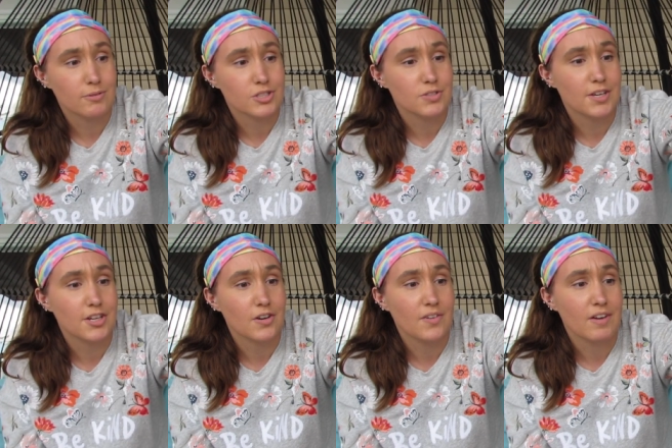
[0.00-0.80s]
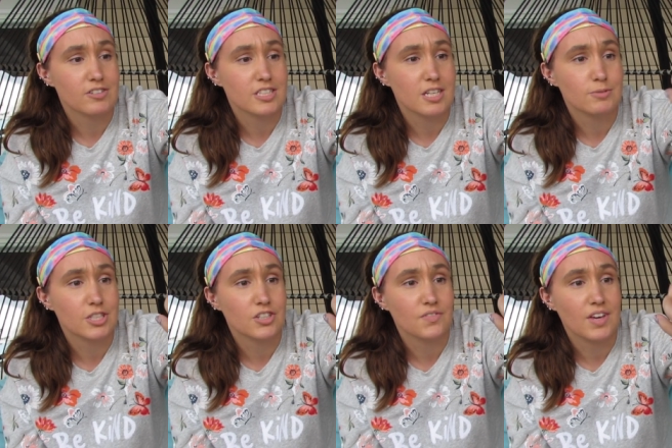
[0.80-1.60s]
were doing, your favorite
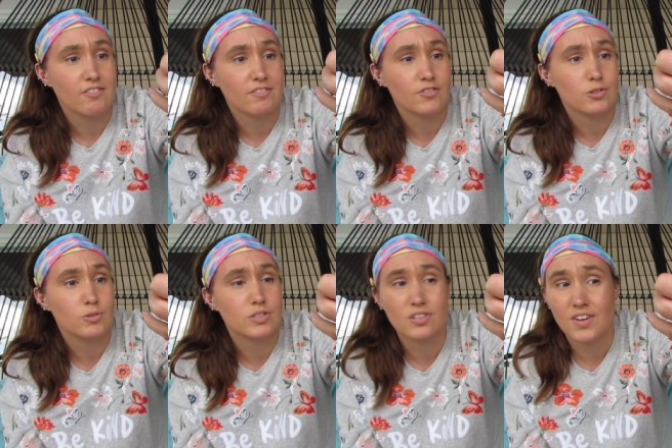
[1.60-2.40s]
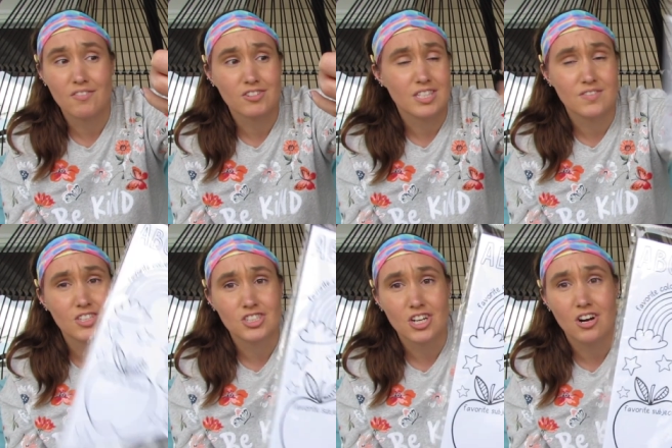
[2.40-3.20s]
subject, your favorite foods, your favorite
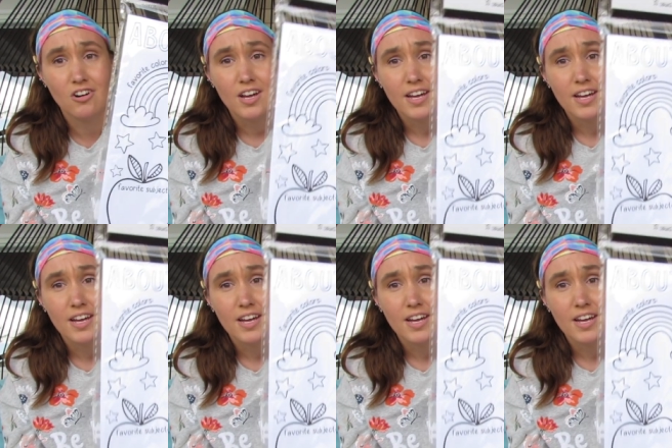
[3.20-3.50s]
TV show,